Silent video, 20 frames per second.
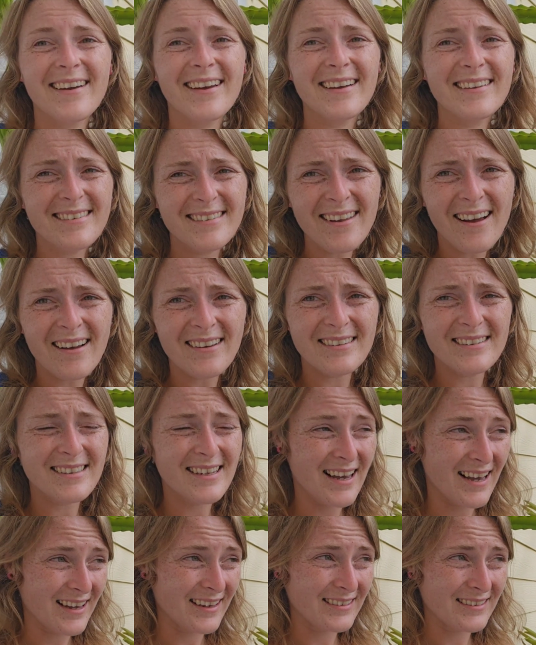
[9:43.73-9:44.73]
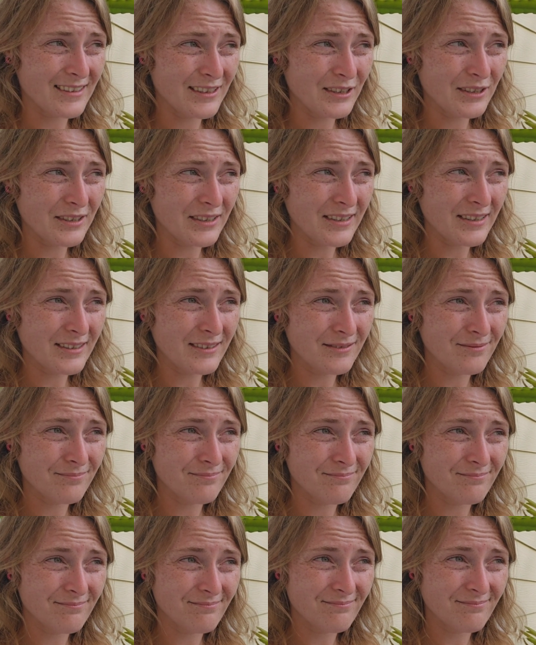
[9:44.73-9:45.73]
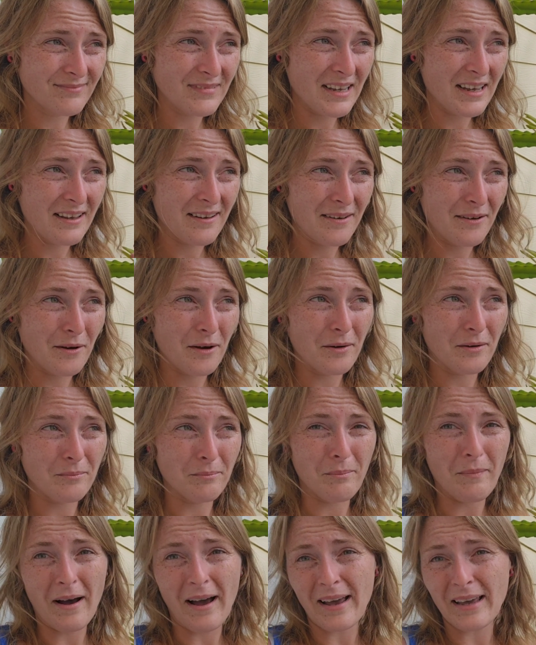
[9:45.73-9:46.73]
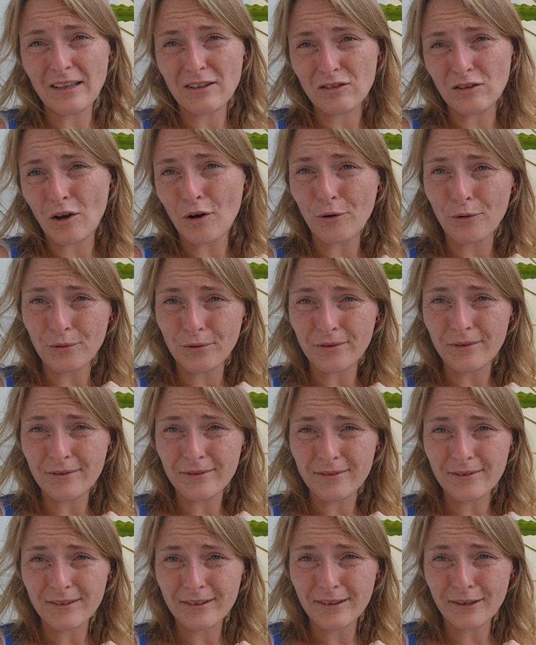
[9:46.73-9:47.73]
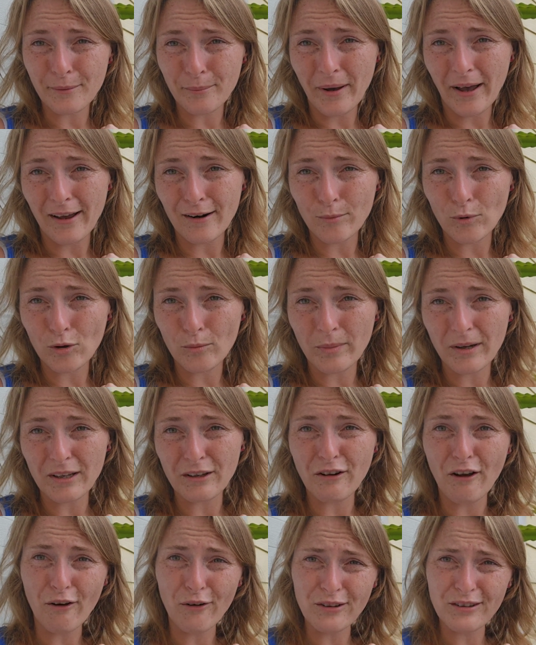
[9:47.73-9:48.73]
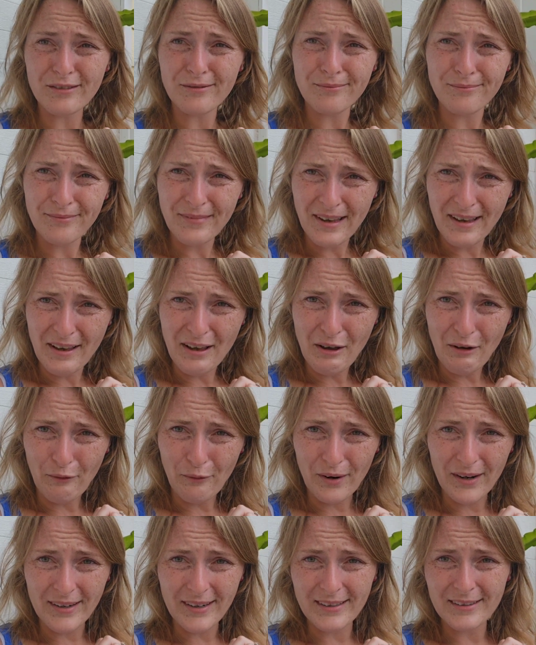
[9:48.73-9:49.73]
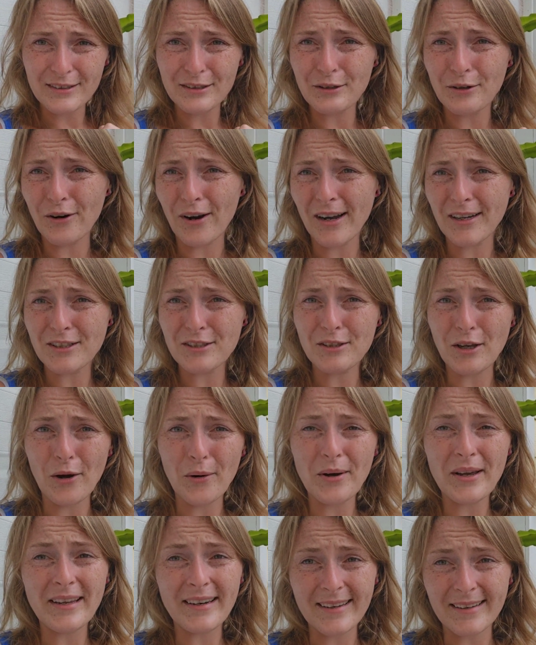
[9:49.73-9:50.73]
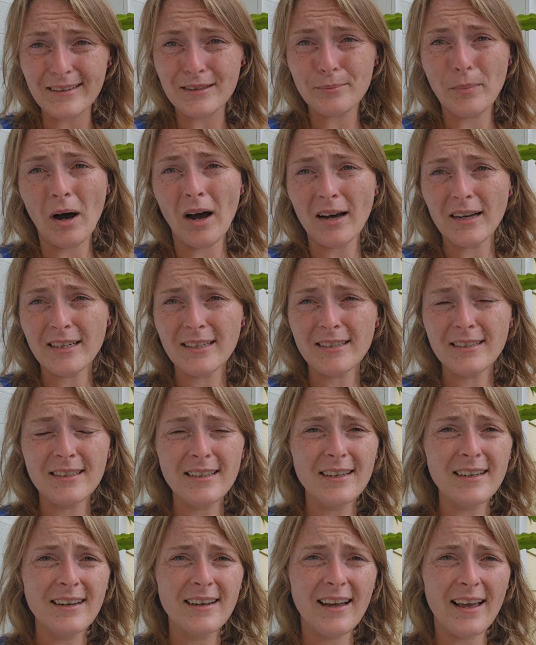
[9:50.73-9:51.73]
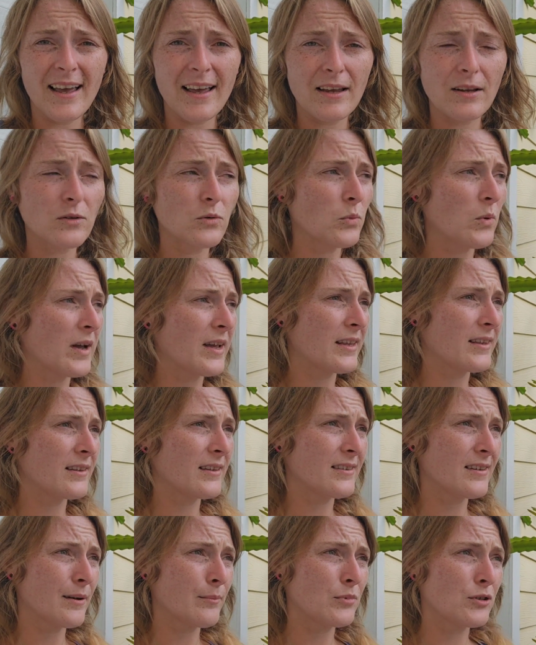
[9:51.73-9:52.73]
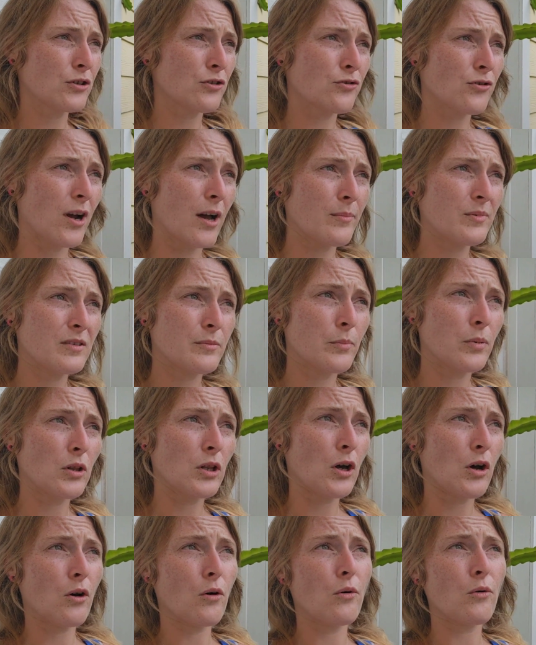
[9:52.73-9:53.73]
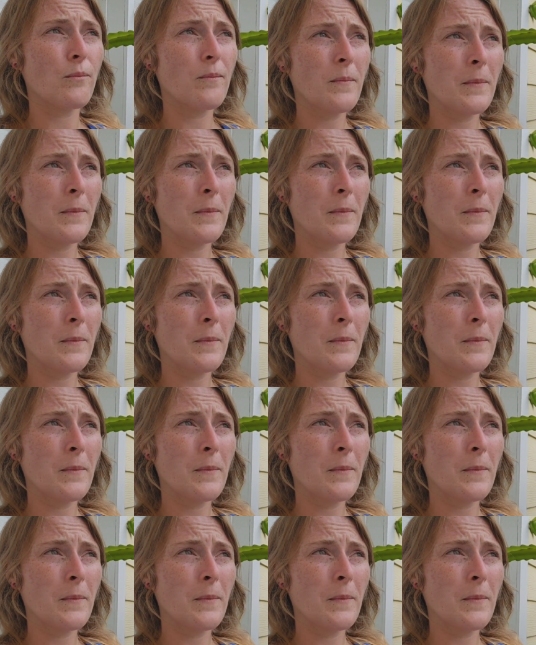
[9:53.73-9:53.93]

It's not technically my zone compatible, but it's right next to the garage. So it is potted, and when the temperature drops below,